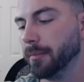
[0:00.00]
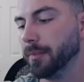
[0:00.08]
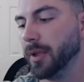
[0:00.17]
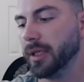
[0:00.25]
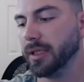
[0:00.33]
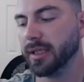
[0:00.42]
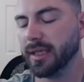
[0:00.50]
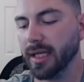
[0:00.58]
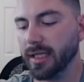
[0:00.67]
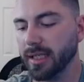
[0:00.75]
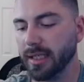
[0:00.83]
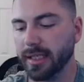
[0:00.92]
But
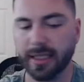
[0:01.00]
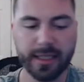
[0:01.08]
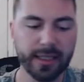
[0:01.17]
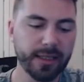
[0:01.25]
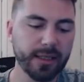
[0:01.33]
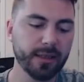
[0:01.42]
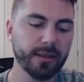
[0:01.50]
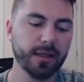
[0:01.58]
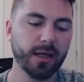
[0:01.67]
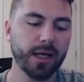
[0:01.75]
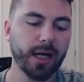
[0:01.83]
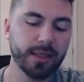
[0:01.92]
that
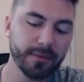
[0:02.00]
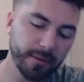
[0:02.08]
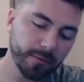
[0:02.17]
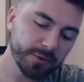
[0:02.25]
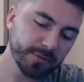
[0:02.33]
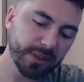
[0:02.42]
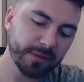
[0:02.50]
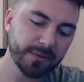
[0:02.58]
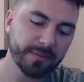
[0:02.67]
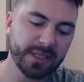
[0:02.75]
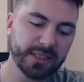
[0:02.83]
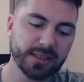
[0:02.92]
I was playing with
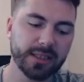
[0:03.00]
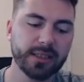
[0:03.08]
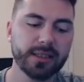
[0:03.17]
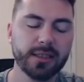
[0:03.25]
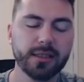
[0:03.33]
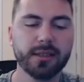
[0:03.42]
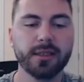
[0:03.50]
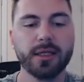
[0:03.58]
basically an